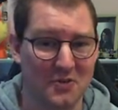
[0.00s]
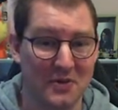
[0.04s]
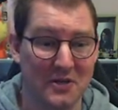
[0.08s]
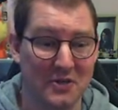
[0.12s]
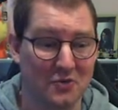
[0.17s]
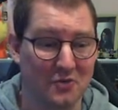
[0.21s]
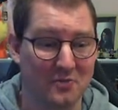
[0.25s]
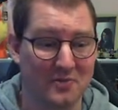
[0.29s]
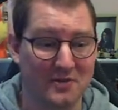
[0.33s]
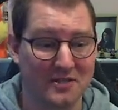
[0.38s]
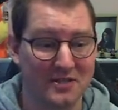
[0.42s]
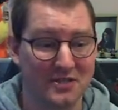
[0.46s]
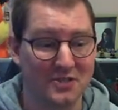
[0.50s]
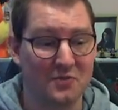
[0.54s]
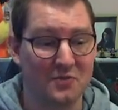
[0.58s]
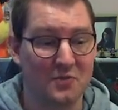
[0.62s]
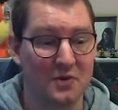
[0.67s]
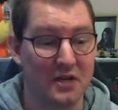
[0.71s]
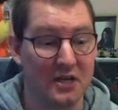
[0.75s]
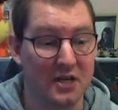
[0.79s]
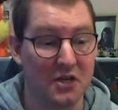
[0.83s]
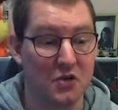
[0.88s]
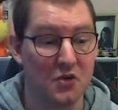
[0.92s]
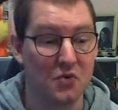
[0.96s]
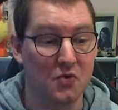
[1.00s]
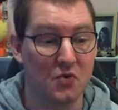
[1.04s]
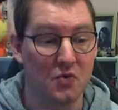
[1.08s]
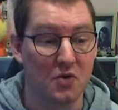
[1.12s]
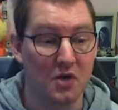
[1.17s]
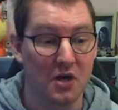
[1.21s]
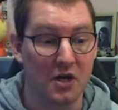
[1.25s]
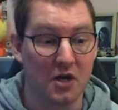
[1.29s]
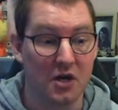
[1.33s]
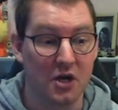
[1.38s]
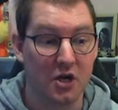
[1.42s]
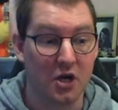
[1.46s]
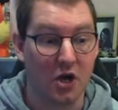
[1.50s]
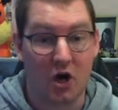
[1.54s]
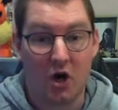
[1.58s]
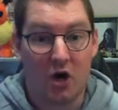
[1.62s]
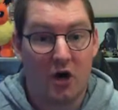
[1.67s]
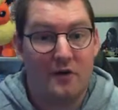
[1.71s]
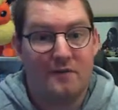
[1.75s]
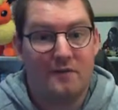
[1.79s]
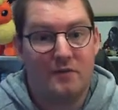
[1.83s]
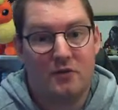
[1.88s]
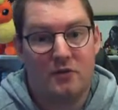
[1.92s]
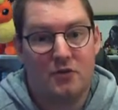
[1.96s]
into a position where you
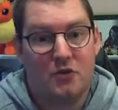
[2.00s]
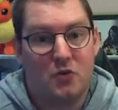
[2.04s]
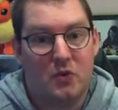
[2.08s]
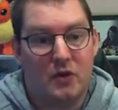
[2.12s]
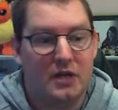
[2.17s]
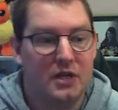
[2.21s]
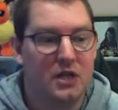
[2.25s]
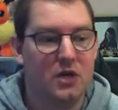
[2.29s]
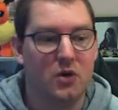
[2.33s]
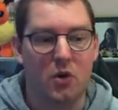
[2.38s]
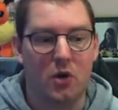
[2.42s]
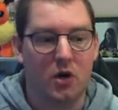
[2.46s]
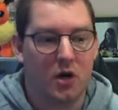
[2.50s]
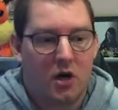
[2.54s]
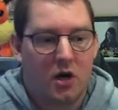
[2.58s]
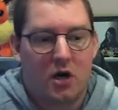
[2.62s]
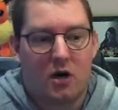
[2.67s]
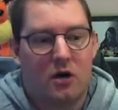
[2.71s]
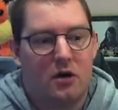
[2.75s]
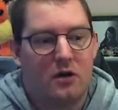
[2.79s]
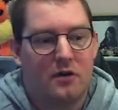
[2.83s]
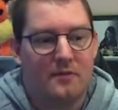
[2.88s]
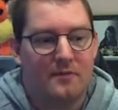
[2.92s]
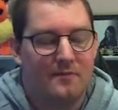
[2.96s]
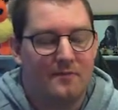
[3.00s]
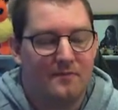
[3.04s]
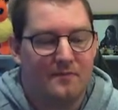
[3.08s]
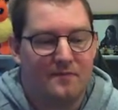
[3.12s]
can't vault a window or can't